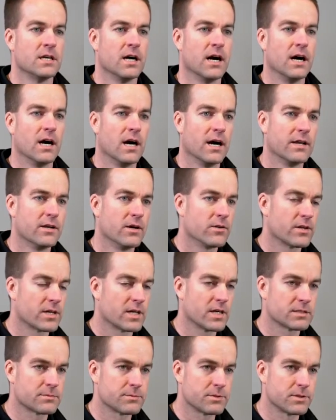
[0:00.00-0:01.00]
I know the
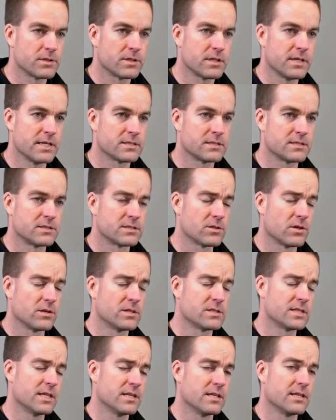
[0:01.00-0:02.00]
customer has
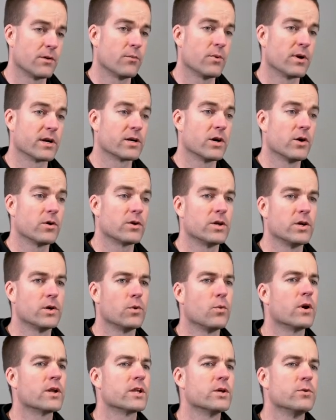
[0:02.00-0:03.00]
said that they want to go to
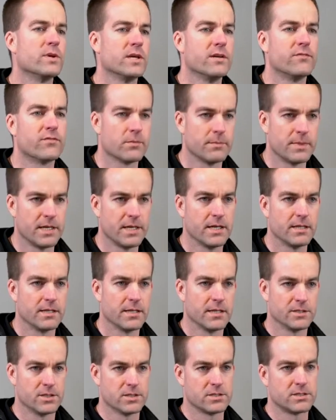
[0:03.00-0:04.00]
you. What do you need from me? And
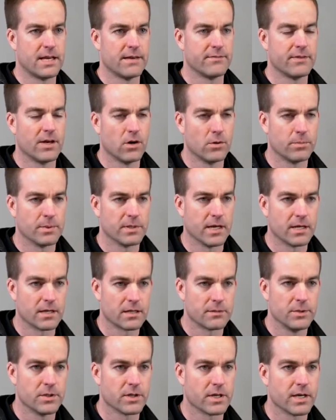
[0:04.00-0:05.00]
then just have that open line
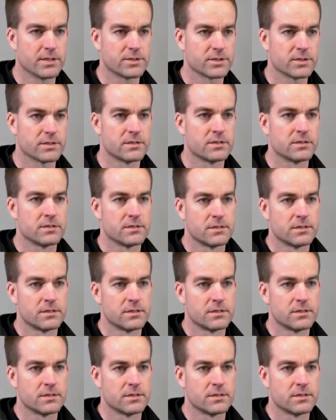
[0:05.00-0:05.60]
of communication.